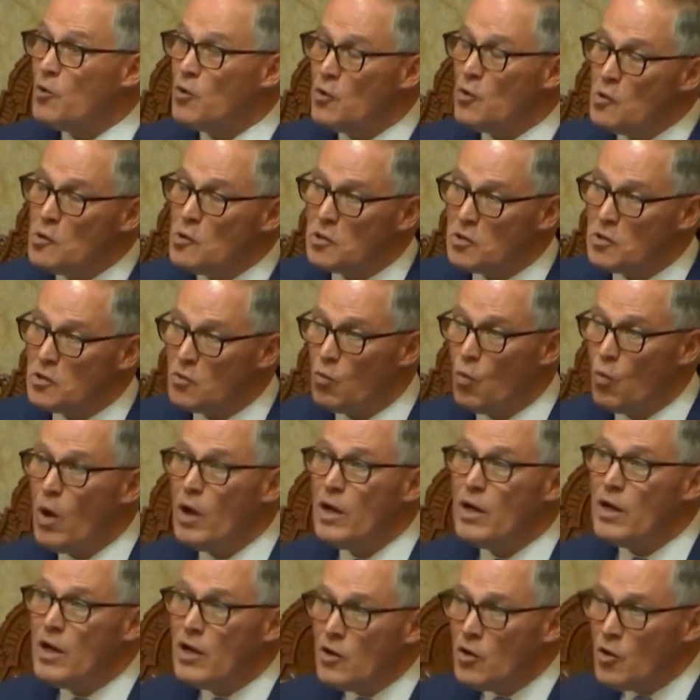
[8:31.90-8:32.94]
produces
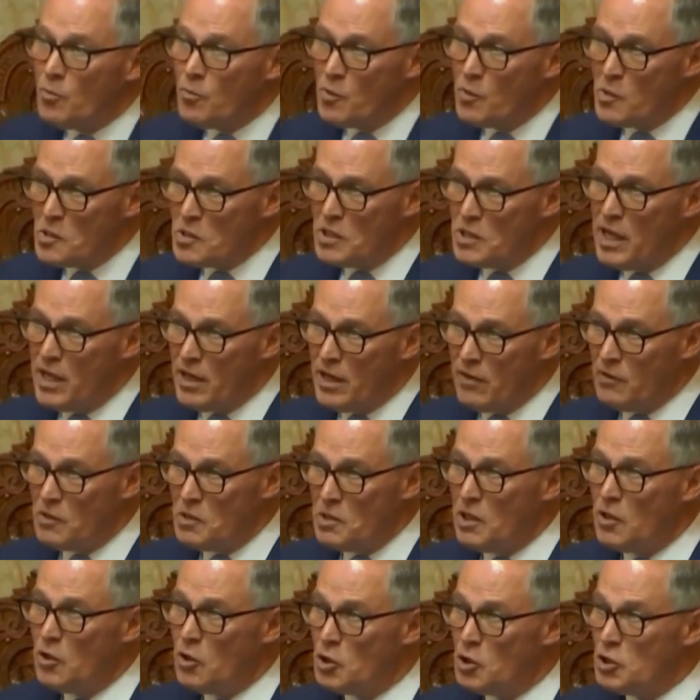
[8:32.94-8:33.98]
100% of
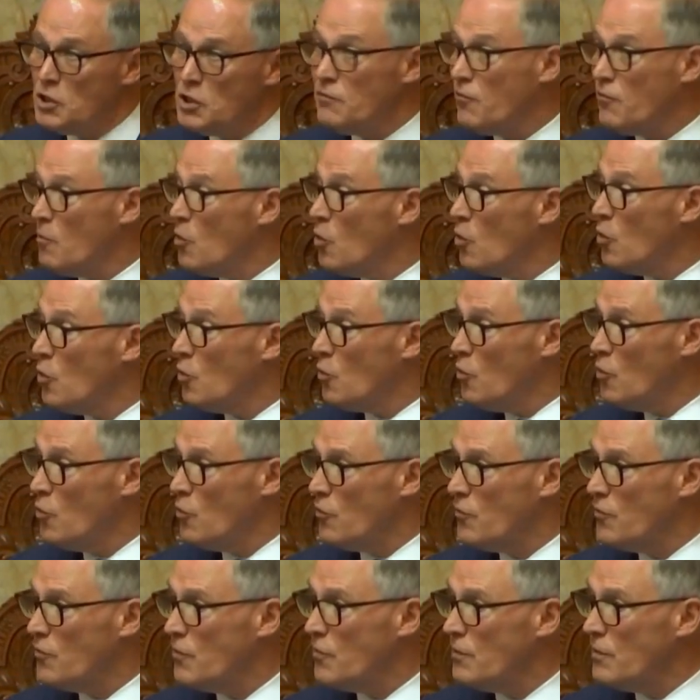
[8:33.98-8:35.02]
its energy from her own
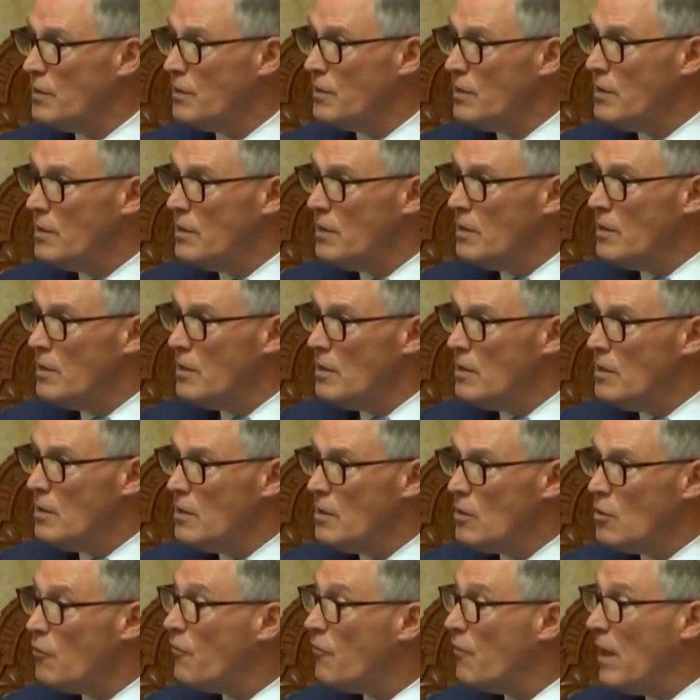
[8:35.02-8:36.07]
roof.
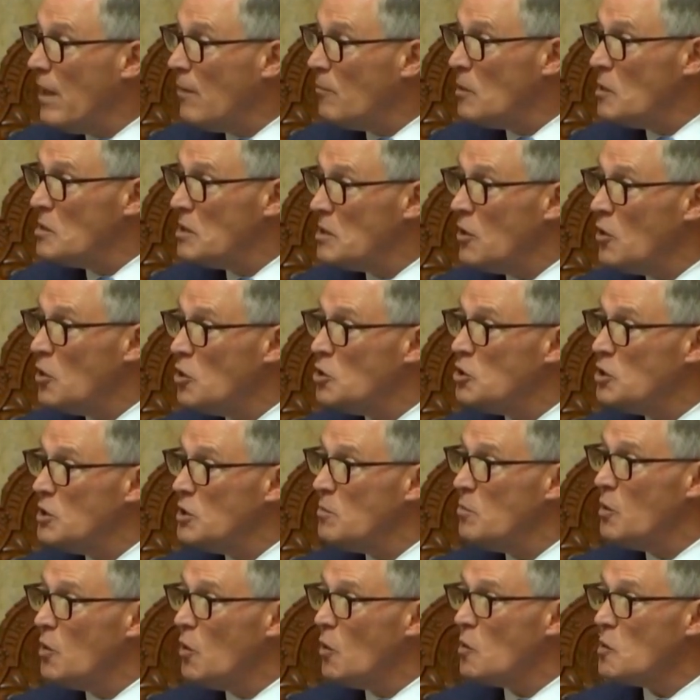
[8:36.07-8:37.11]
Her family's
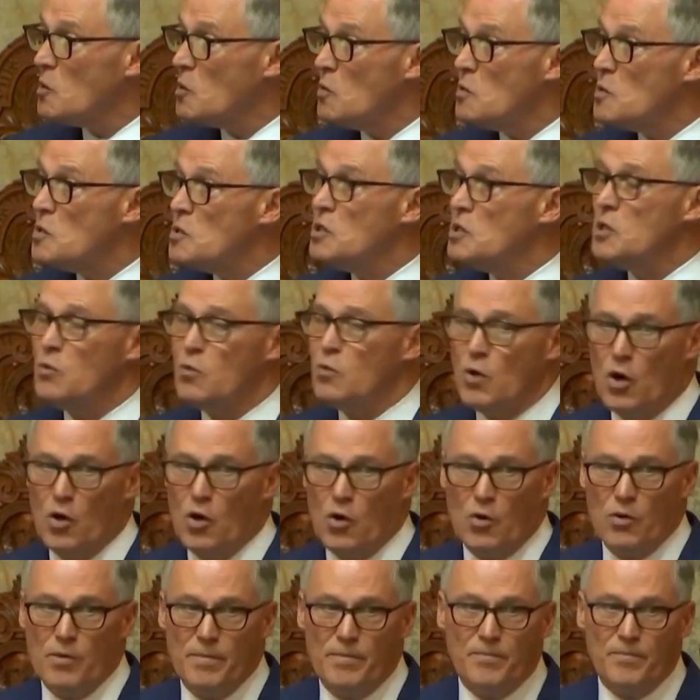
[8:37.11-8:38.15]
energy bills are
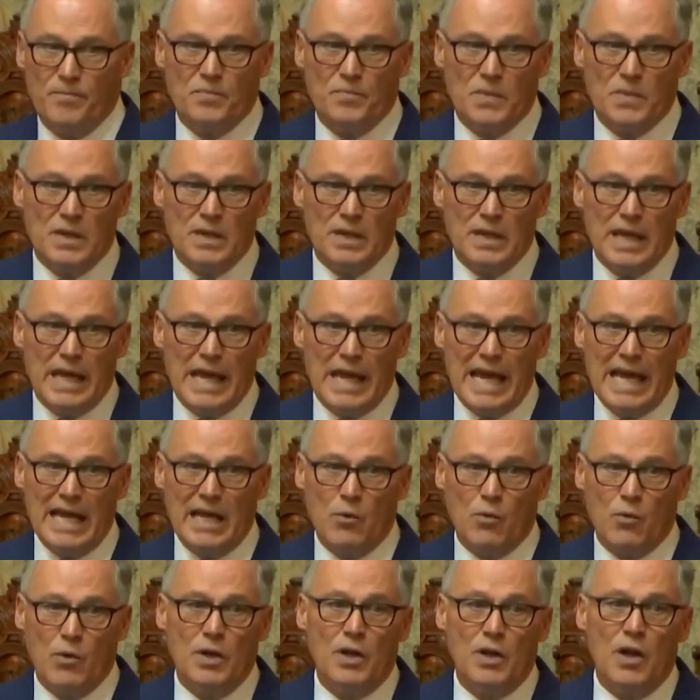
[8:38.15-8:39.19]
zero,
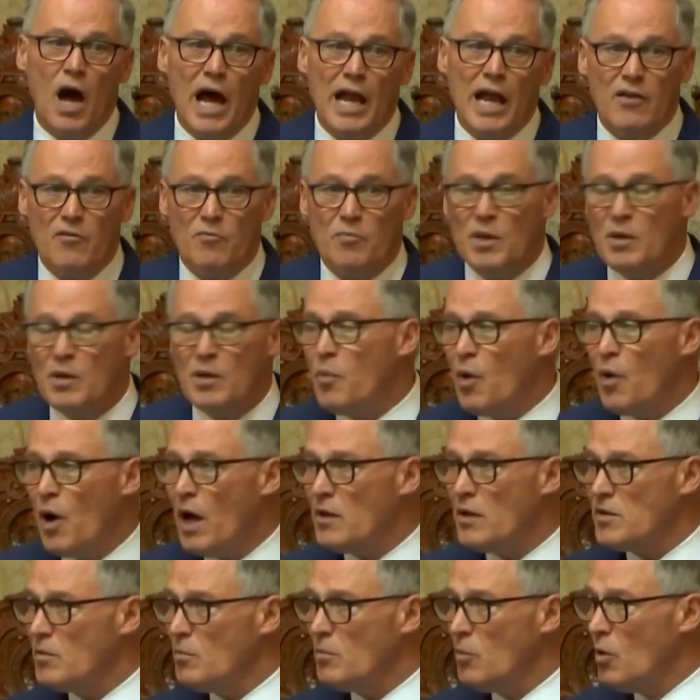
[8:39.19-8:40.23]
and it would not have been
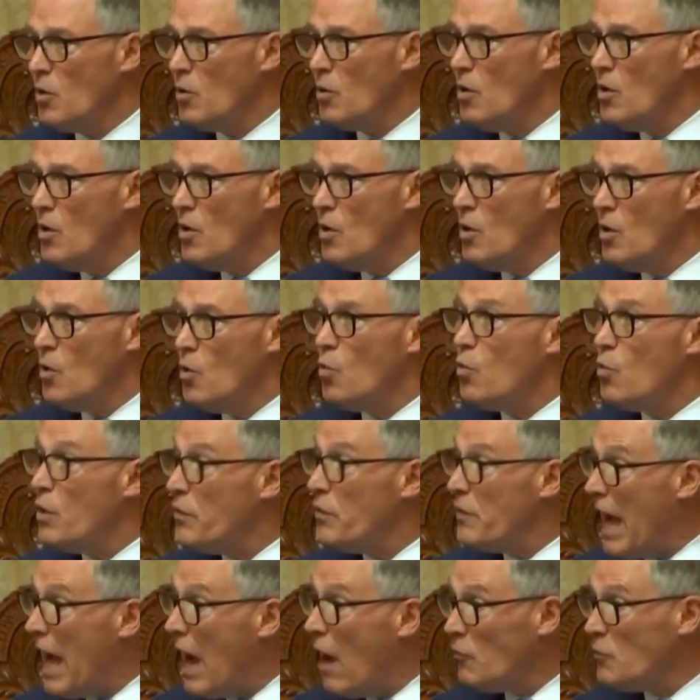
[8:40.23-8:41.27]
possible
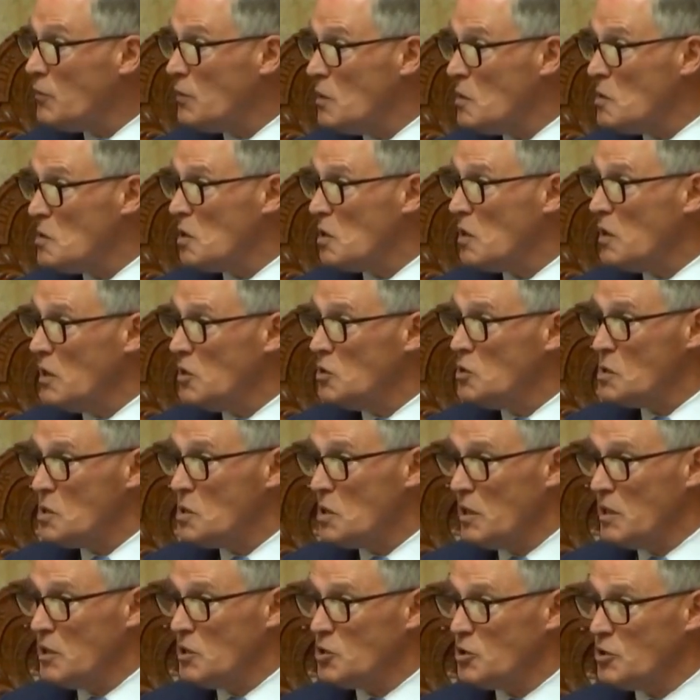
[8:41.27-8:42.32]
without this
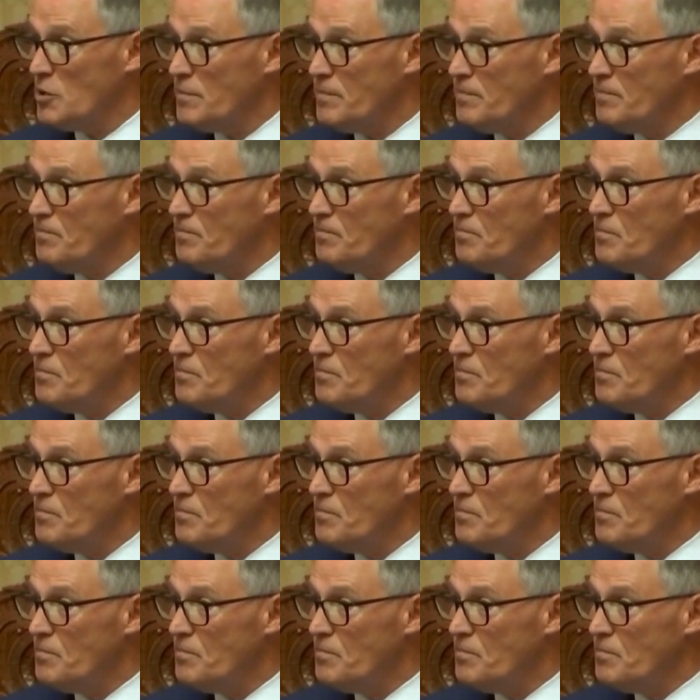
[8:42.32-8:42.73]
legislature.